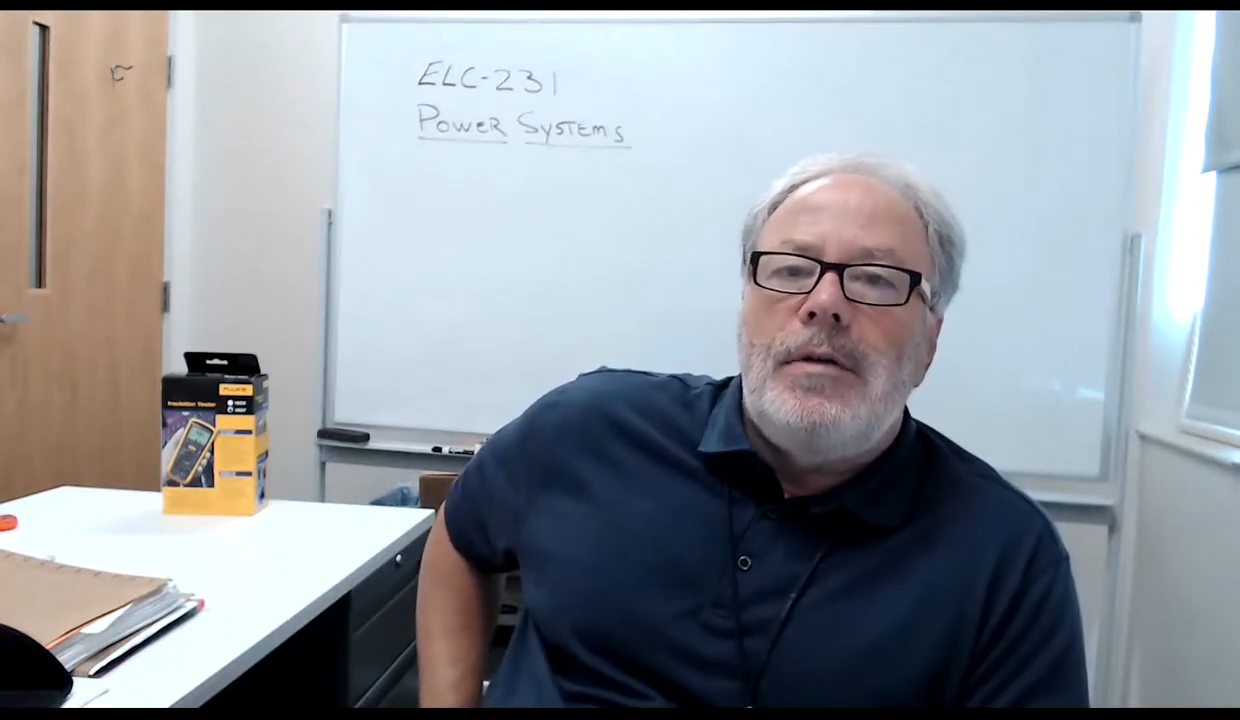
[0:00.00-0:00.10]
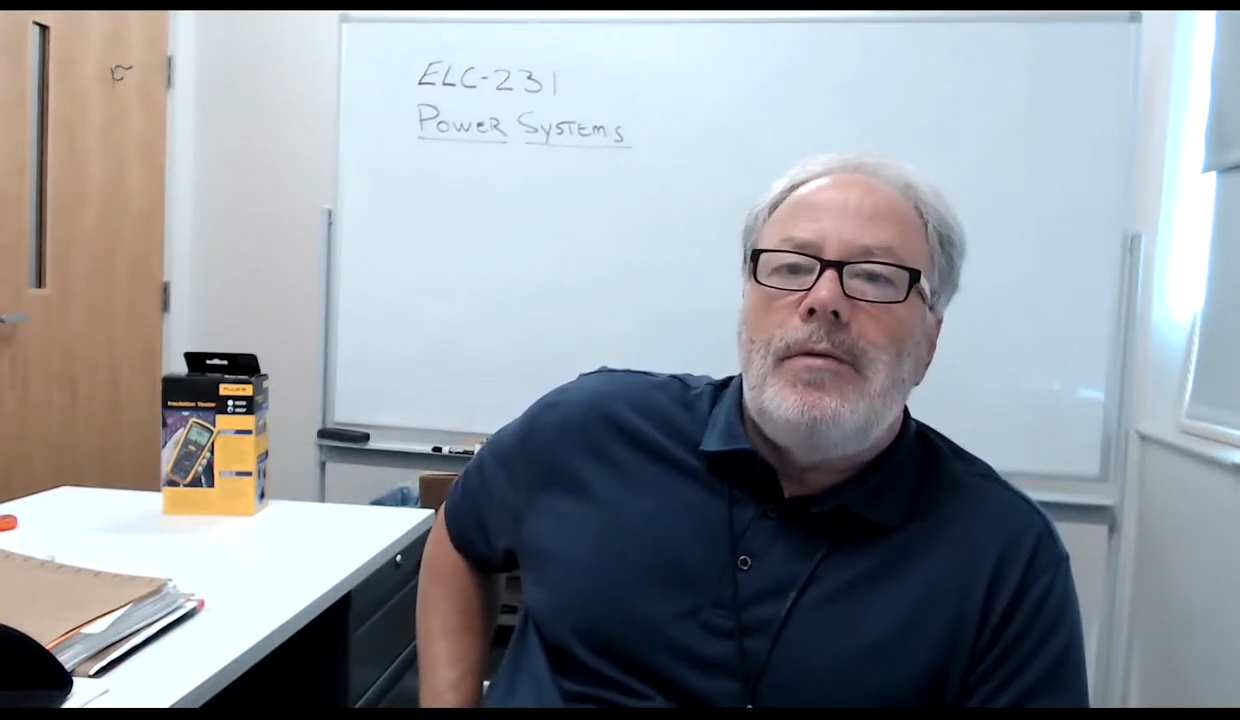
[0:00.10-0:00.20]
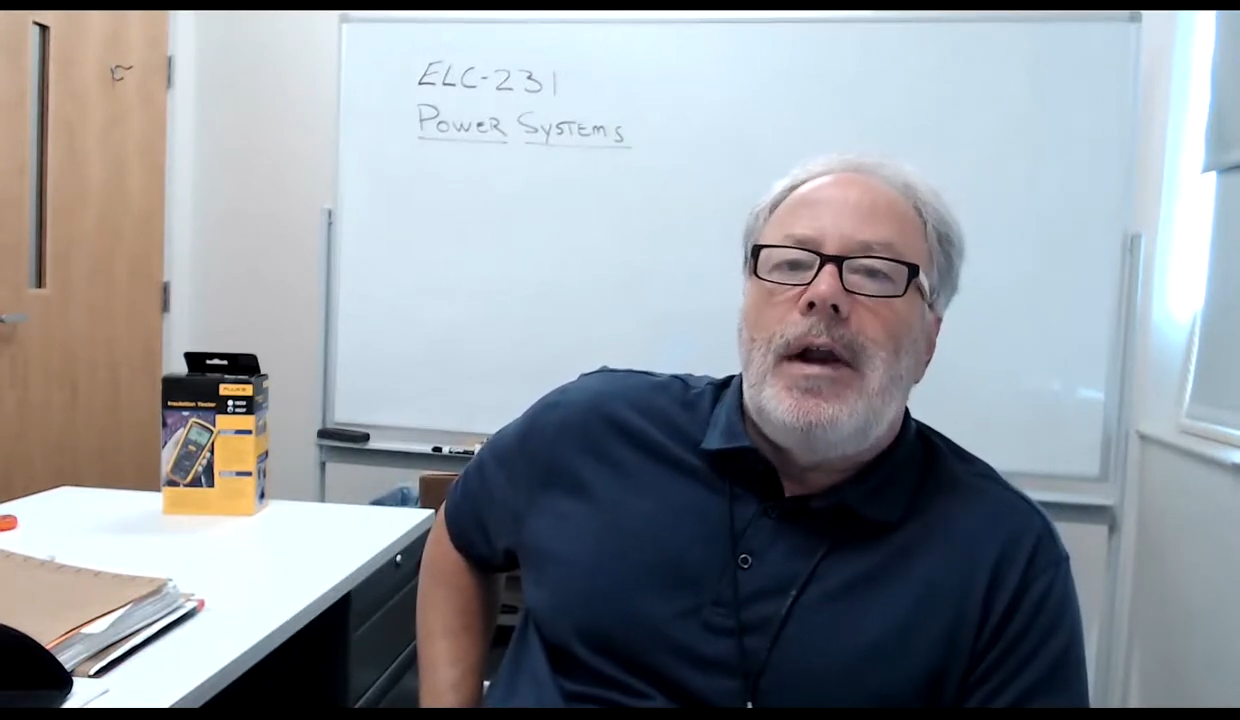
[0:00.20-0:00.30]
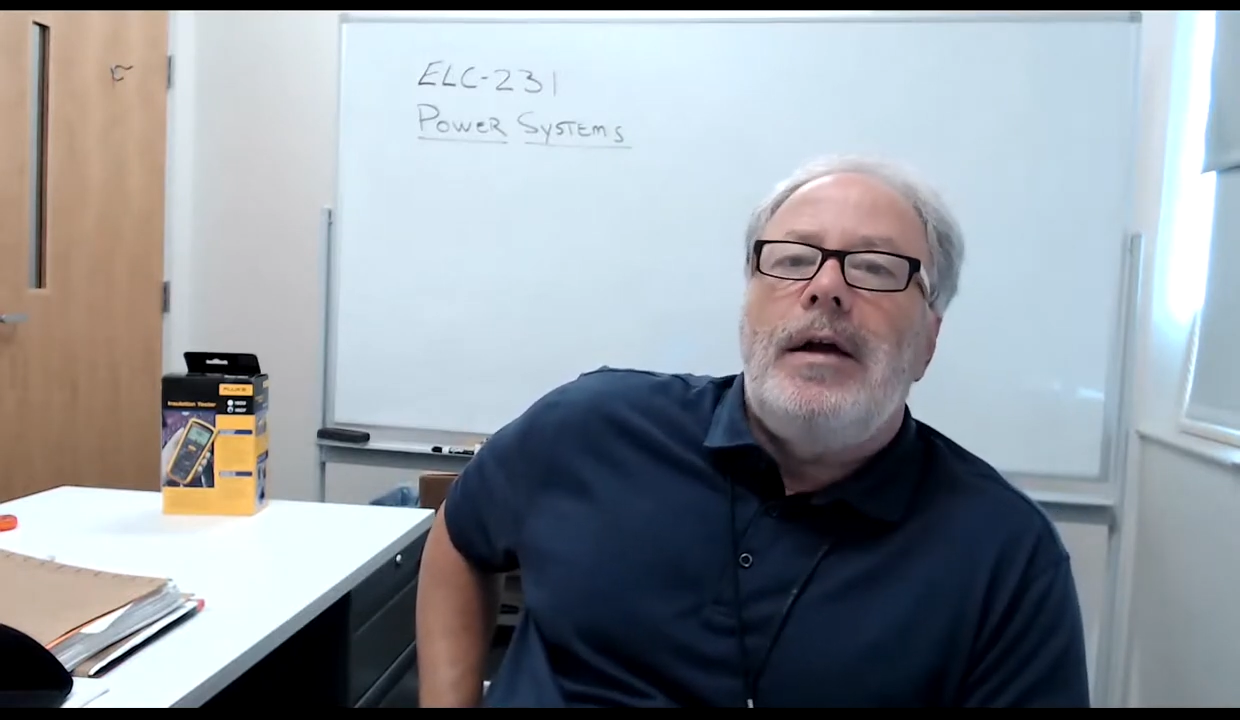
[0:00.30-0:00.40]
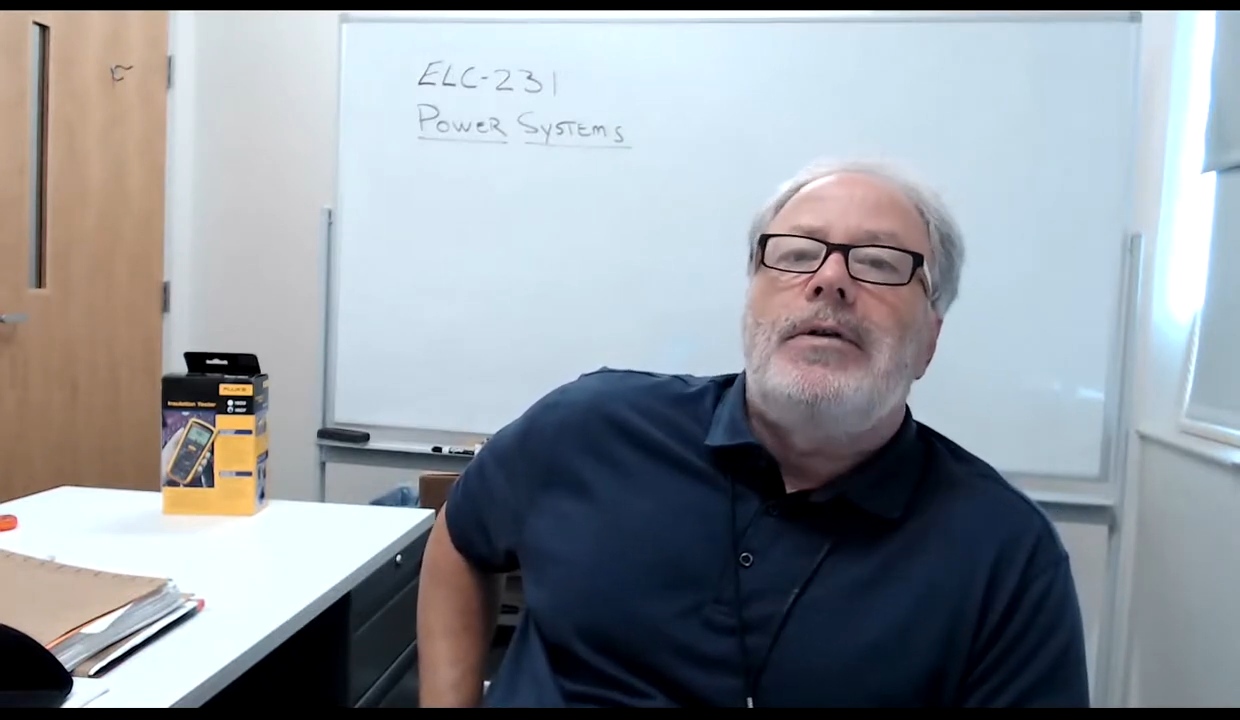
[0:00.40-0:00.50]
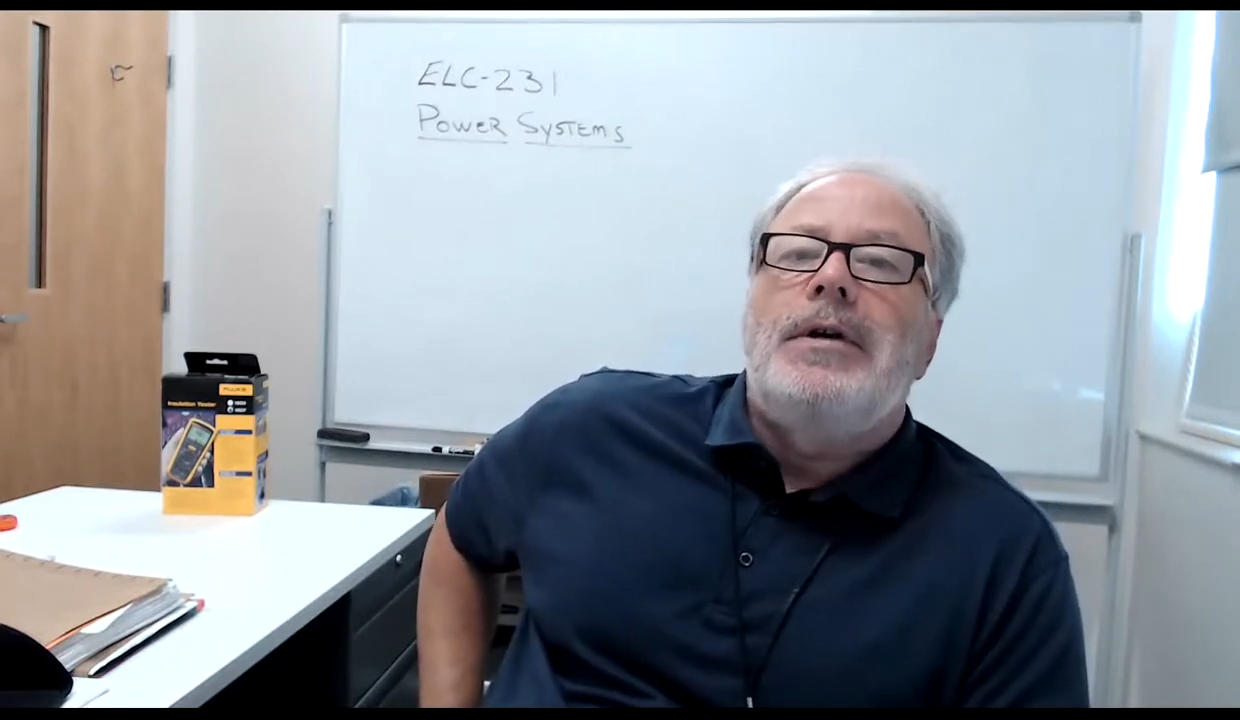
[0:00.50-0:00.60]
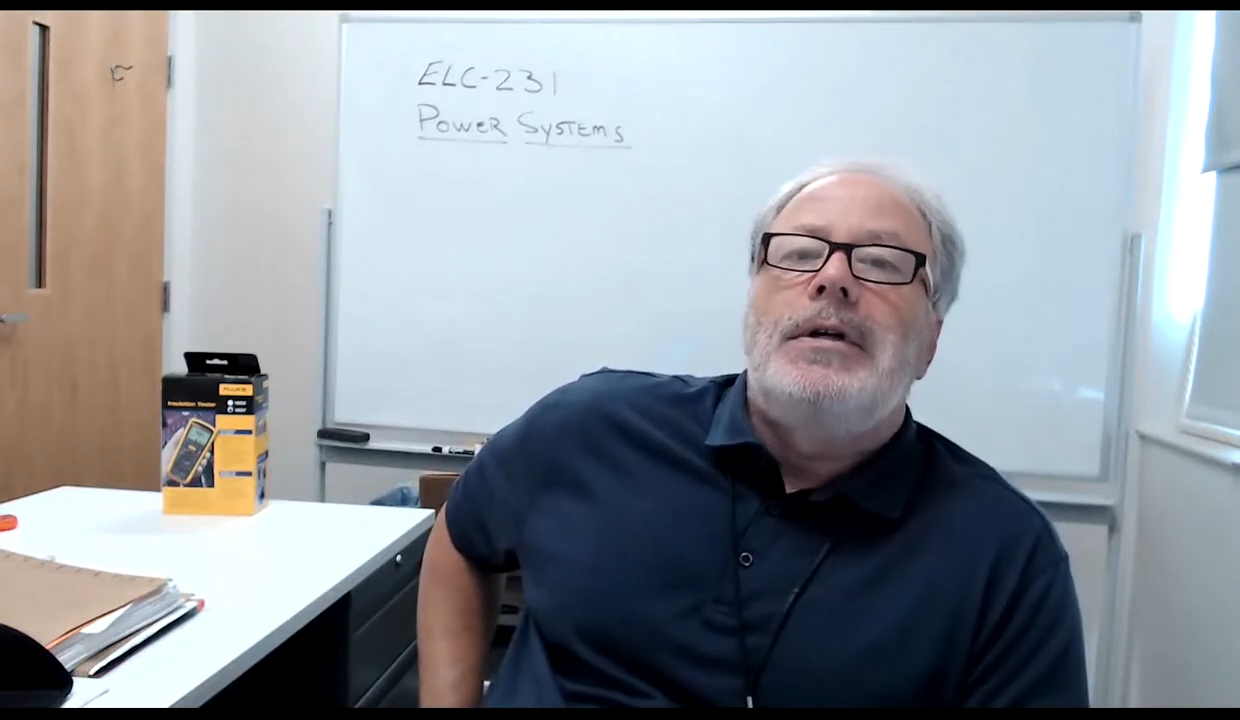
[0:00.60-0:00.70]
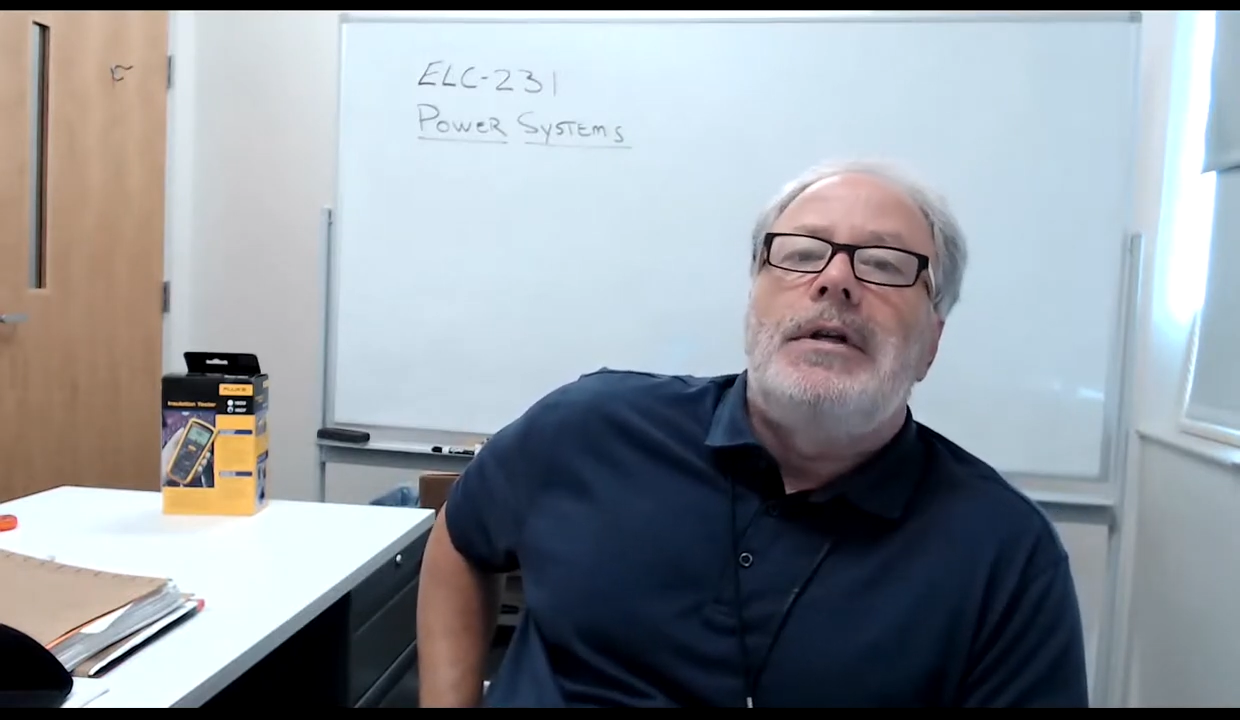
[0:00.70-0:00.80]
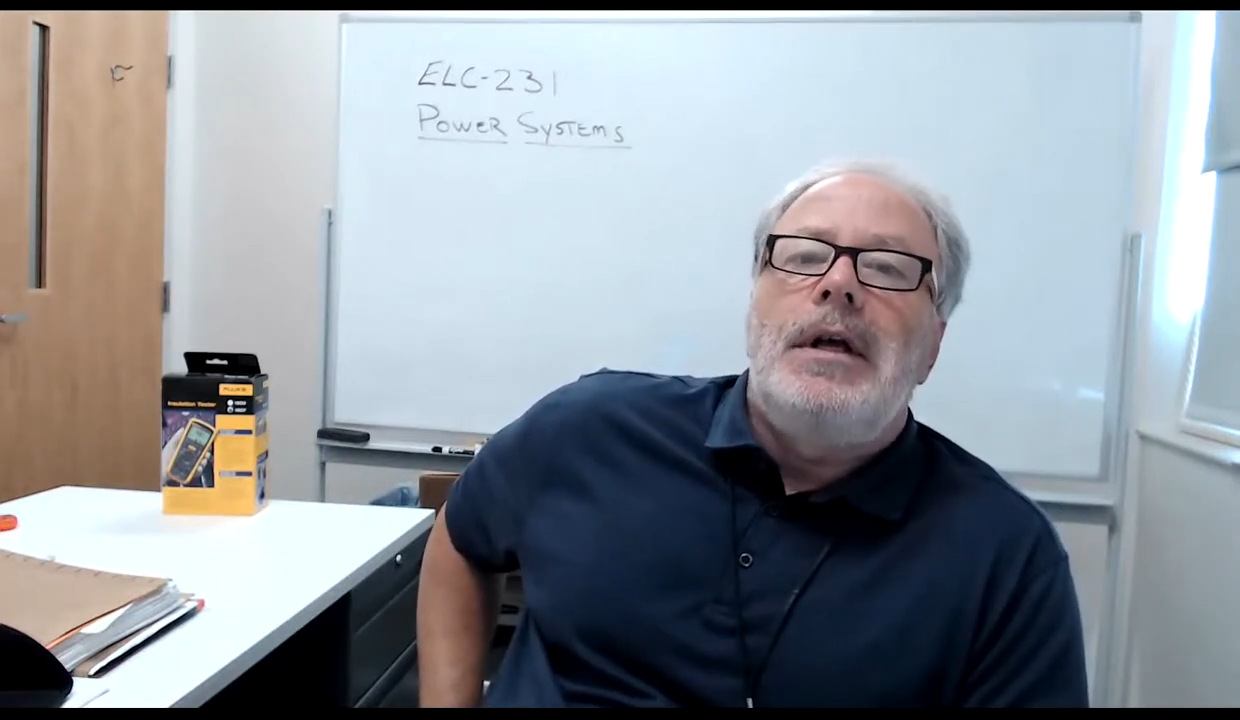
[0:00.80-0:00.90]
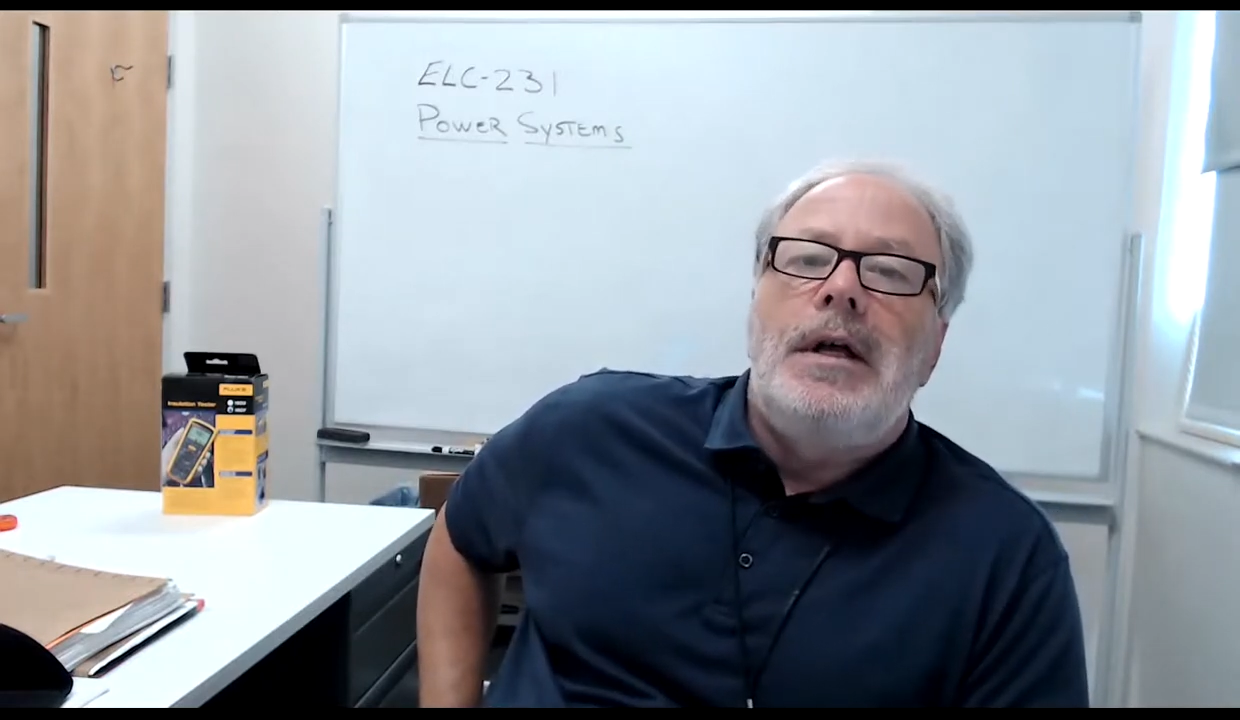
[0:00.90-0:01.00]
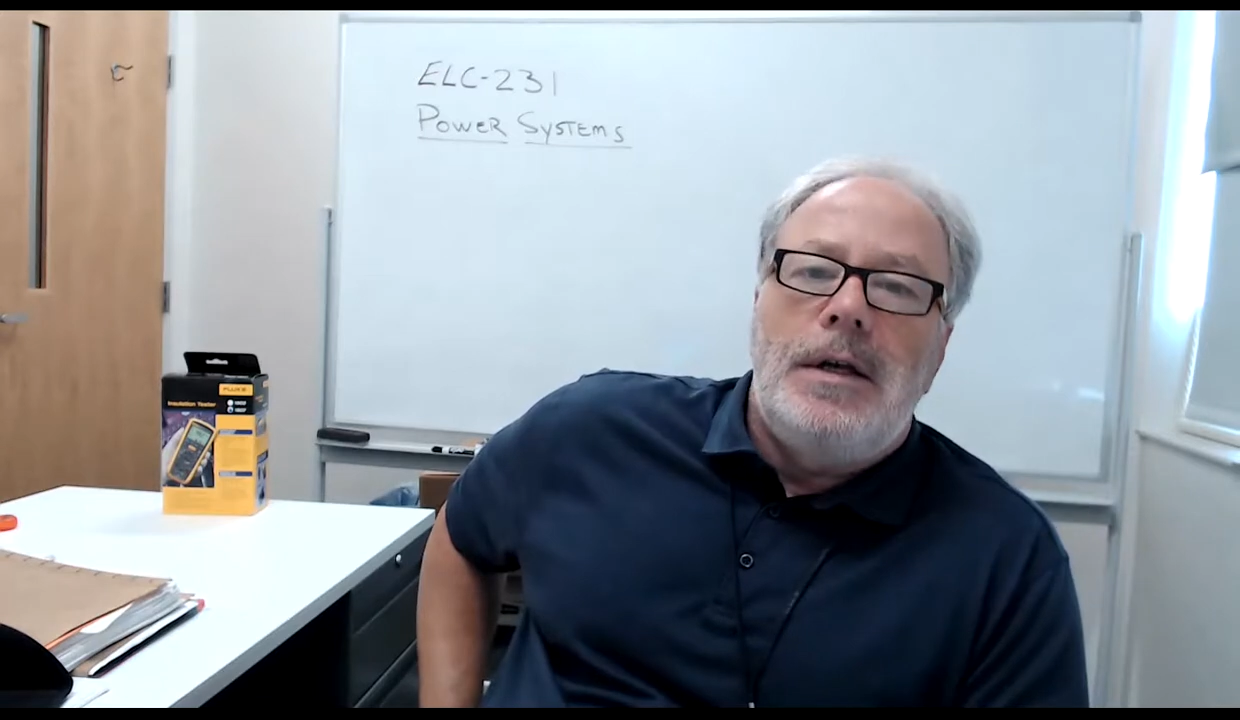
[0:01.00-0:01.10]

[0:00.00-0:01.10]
electricity and